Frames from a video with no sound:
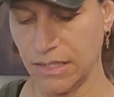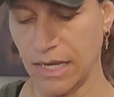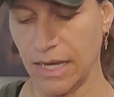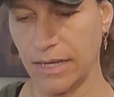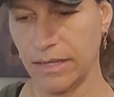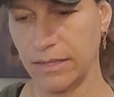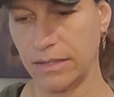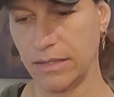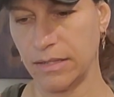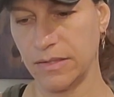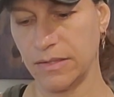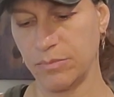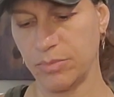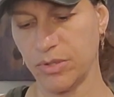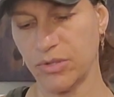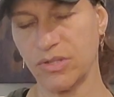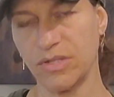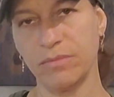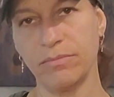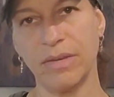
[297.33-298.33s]
that this
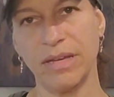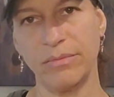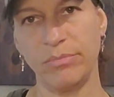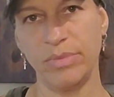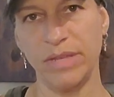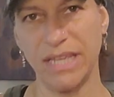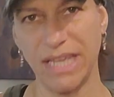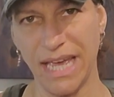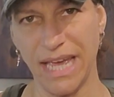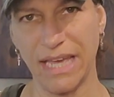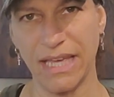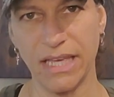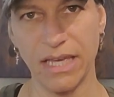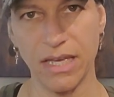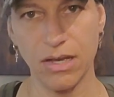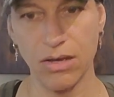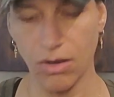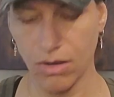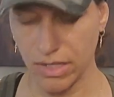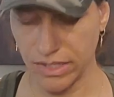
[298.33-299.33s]
person might be
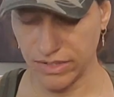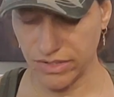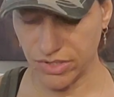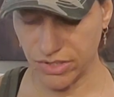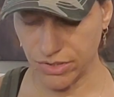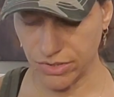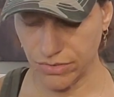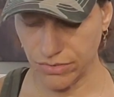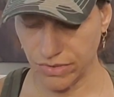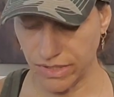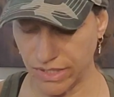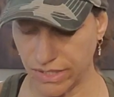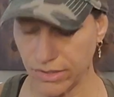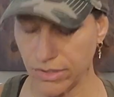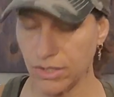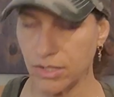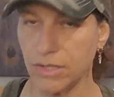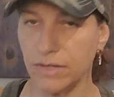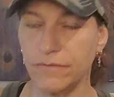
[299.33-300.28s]
hanging on to here.